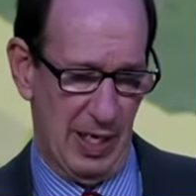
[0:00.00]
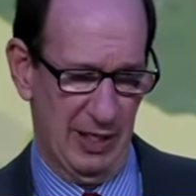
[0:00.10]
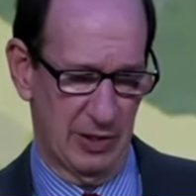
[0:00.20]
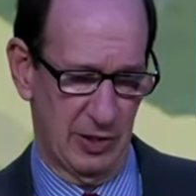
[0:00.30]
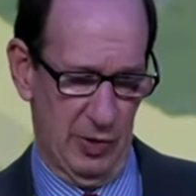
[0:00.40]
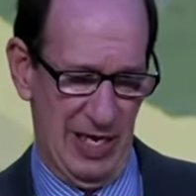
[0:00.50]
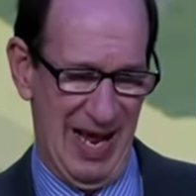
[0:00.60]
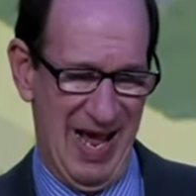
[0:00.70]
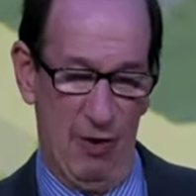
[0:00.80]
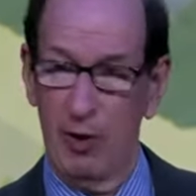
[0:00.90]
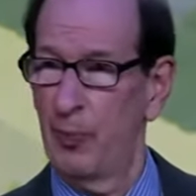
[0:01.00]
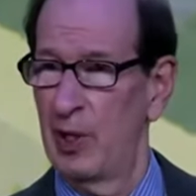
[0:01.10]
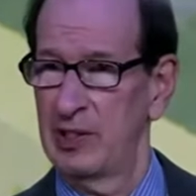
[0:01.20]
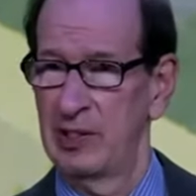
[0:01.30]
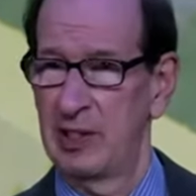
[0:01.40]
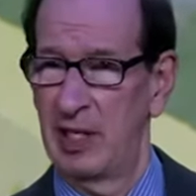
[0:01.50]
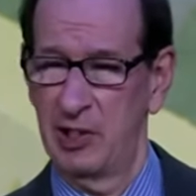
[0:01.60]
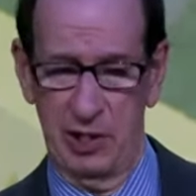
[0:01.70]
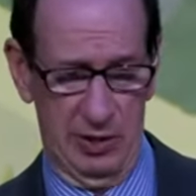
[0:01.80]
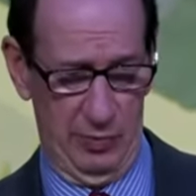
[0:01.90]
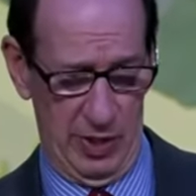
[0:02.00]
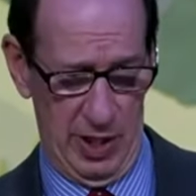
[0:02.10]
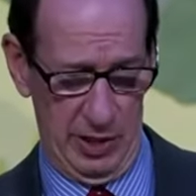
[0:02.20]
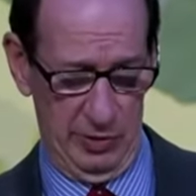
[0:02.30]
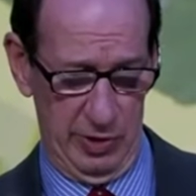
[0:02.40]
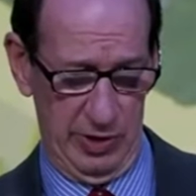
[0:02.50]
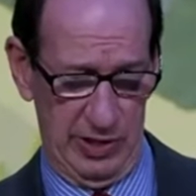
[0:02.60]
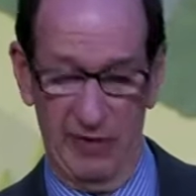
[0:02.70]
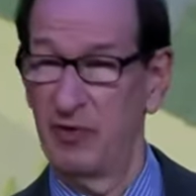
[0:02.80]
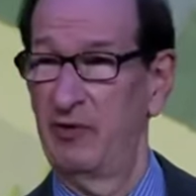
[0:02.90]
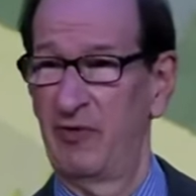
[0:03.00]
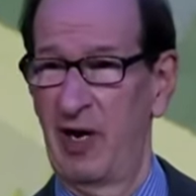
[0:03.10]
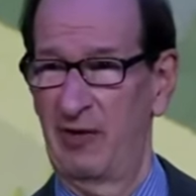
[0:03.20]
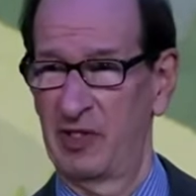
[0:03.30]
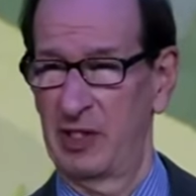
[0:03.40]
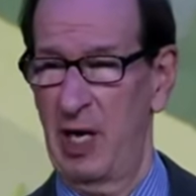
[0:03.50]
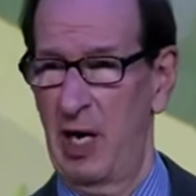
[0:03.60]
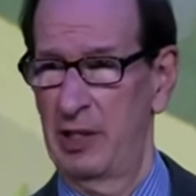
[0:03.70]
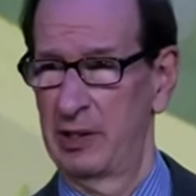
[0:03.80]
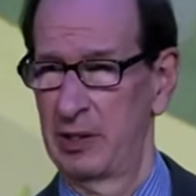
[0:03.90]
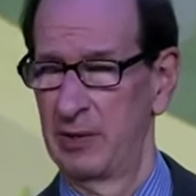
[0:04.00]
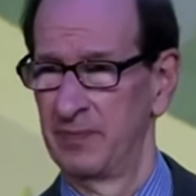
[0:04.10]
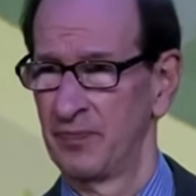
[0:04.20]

I'll do an hour presentation with one hundred seventy-five slides.